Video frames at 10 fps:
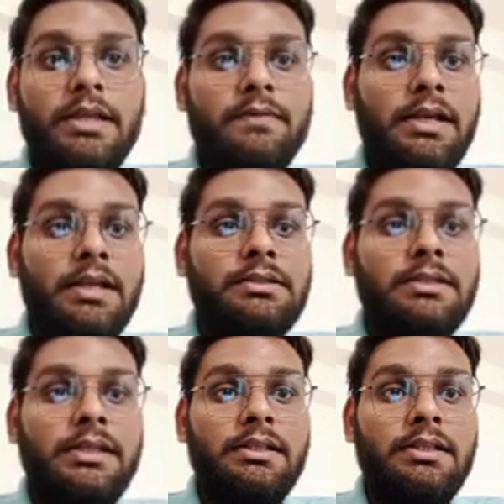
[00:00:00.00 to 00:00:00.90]
as we can
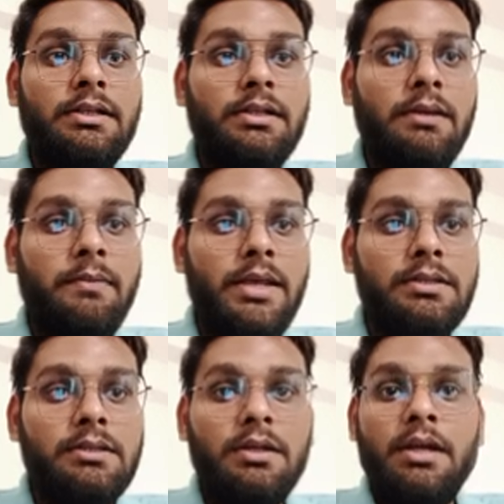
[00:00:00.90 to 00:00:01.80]
see in the
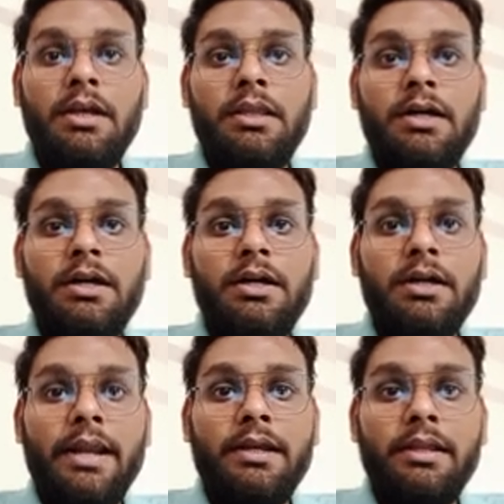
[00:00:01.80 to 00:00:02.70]
image, the
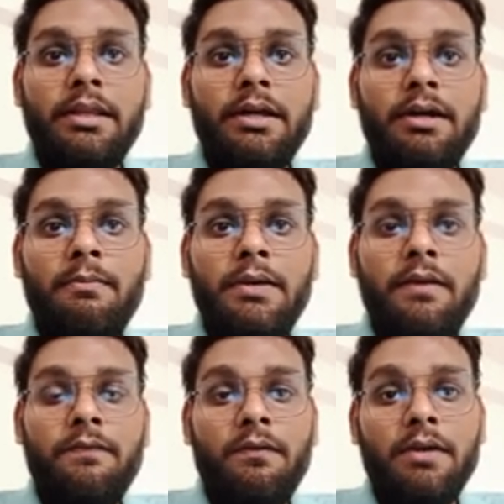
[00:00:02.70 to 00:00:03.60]
criteria,
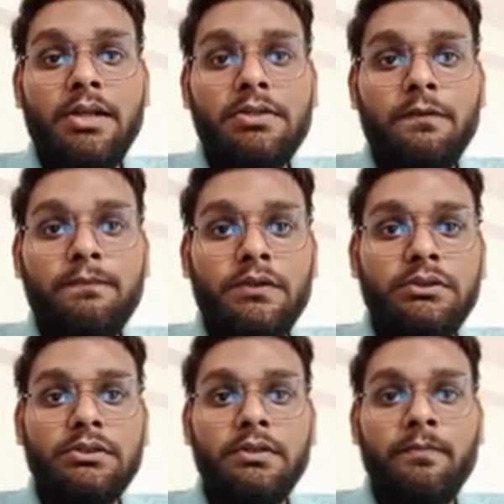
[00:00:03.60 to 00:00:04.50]
complete full range of
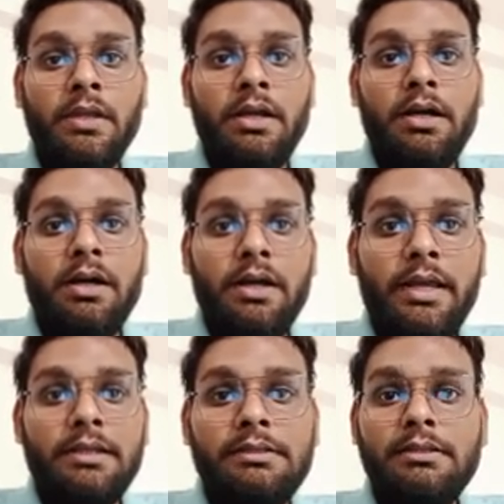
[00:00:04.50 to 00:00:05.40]
motion
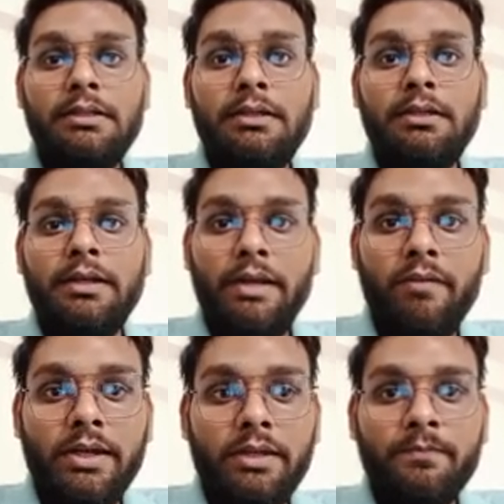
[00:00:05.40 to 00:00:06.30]
against the
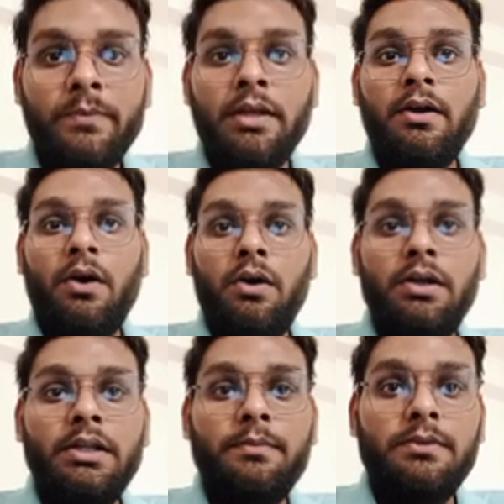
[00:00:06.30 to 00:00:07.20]
gravity,
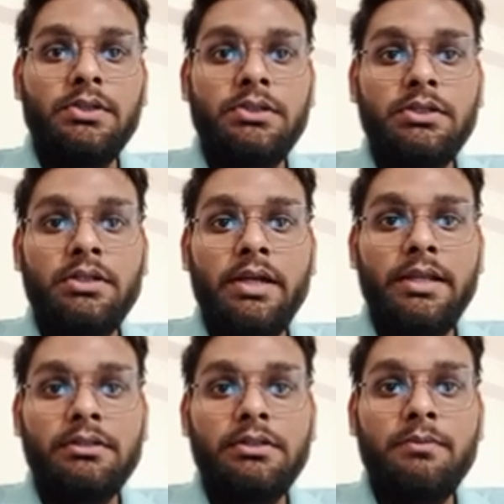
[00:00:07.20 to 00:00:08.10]
hold the position
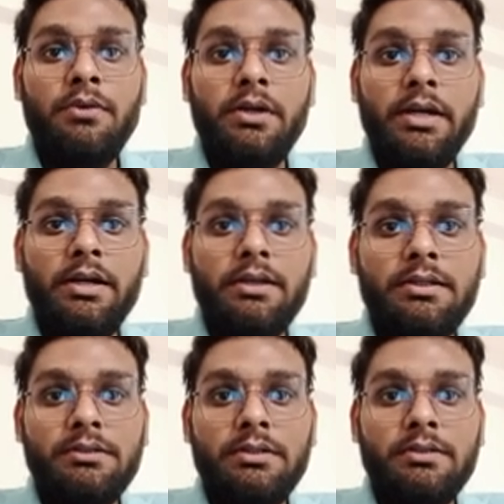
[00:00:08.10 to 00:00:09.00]
against the moderate
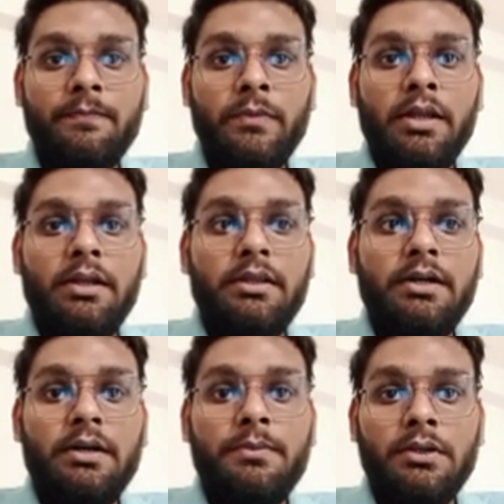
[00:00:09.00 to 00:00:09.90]
resistance.
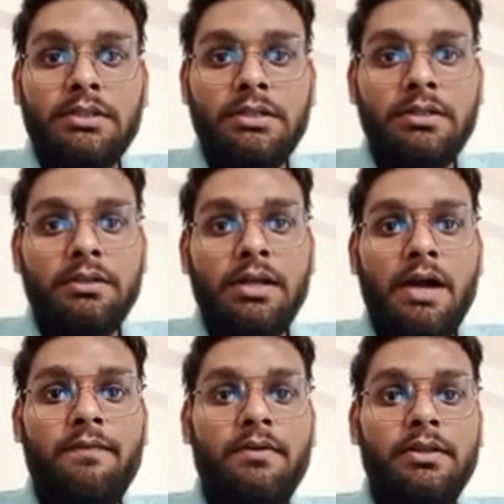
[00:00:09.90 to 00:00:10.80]
The procedure,
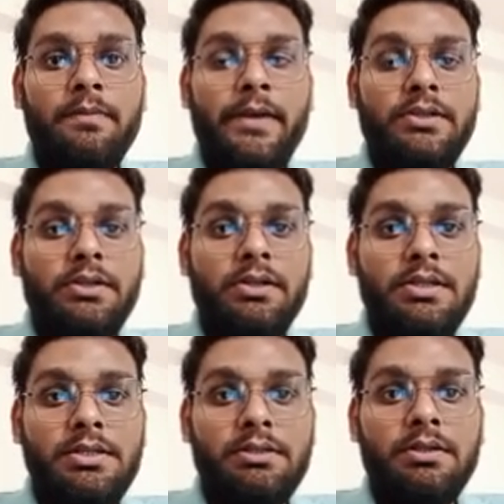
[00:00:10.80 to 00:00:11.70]
after the patient
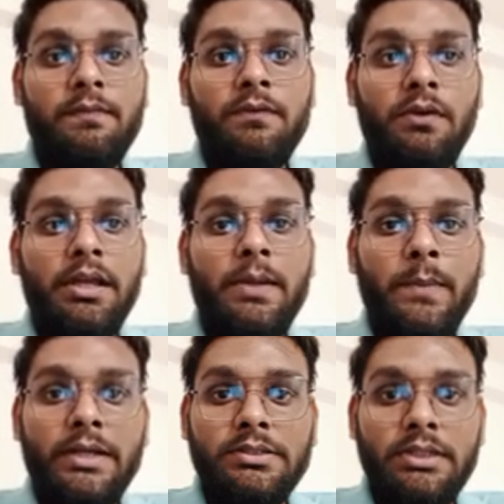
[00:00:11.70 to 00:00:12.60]
reaches the full
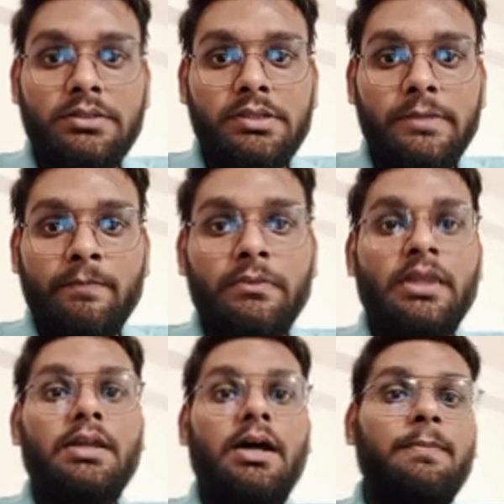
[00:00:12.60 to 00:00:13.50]
hip extension,
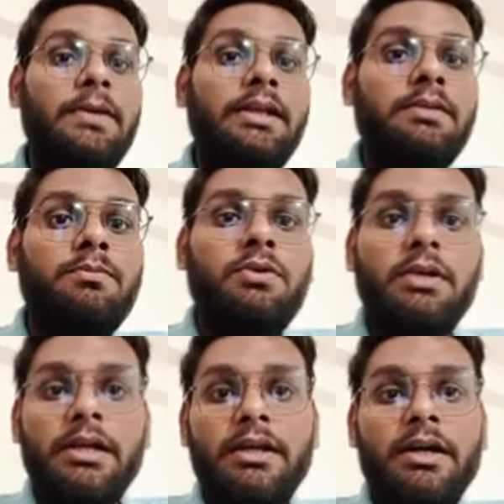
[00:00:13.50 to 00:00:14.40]
apply the
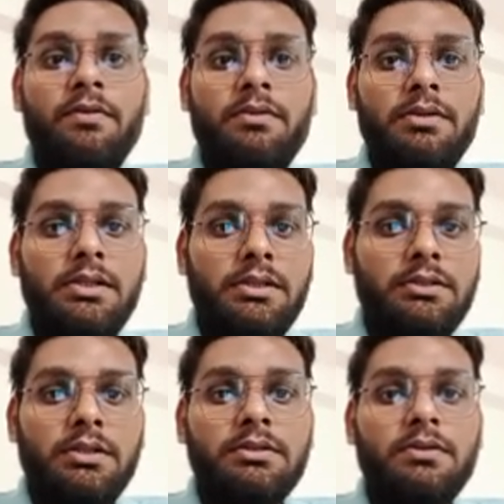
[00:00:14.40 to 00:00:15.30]
moderate downward
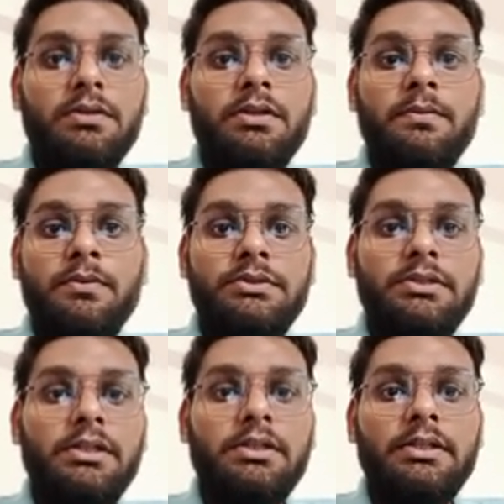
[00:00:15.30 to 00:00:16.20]
resistance on the
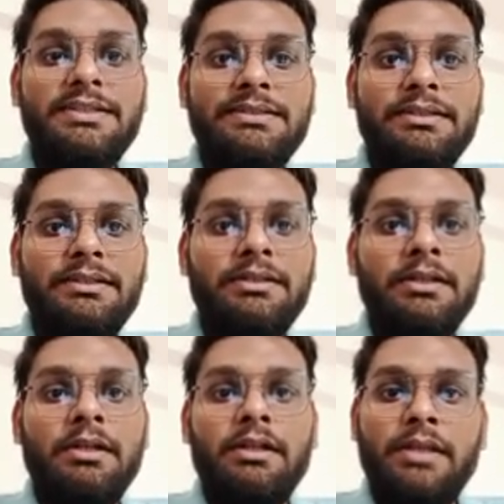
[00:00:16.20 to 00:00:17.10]
posterior distal
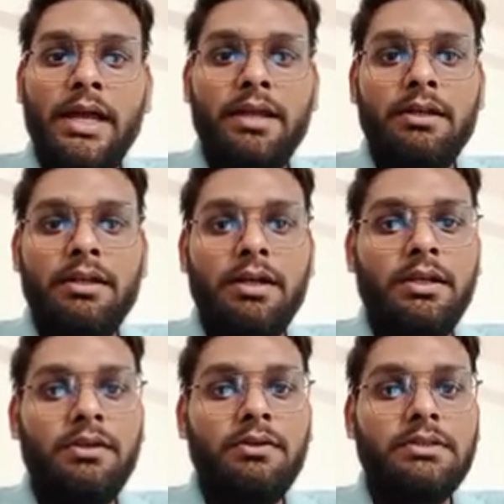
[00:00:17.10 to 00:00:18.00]
thigh,
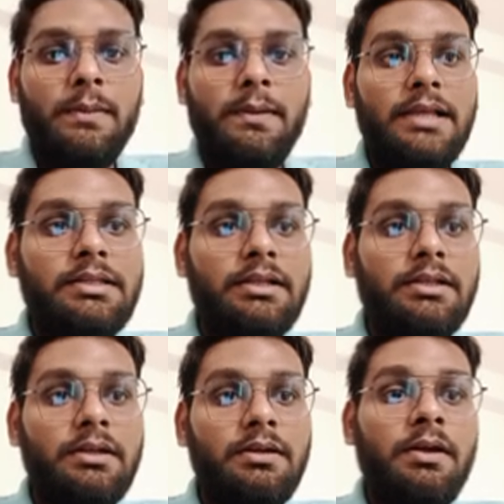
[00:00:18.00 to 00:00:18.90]
continue stabilizing
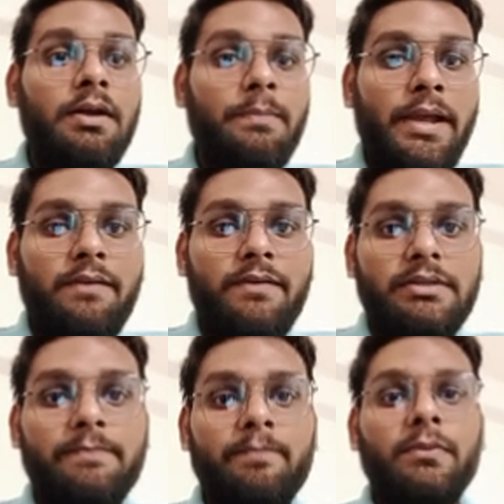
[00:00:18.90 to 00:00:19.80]
the pelvis.